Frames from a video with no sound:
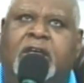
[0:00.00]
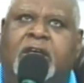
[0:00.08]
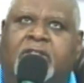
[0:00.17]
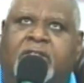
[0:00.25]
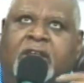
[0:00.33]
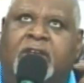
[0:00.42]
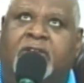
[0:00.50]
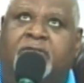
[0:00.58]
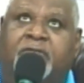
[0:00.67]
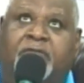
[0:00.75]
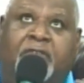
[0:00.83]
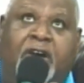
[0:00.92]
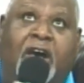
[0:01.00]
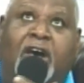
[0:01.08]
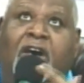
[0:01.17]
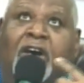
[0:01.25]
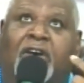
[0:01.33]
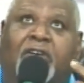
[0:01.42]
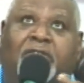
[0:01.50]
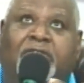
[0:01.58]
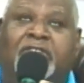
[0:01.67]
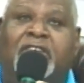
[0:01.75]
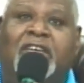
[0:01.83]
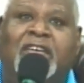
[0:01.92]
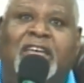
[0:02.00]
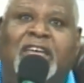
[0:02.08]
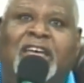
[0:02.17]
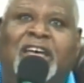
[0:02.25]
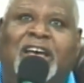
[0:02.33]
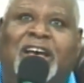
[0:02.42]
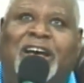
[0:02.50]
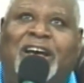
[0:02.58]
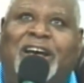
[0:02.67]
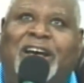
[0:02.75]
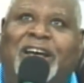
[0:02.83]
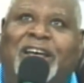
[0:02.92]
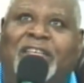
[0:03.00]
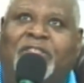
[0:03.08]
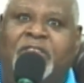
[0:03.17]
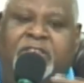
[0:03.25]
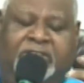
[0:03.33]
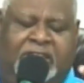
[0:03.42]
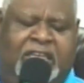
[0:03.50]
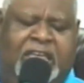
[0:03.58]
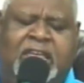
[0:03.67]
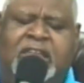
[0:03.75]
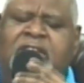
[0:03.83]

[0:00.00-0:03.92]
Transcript: that involves uh, this end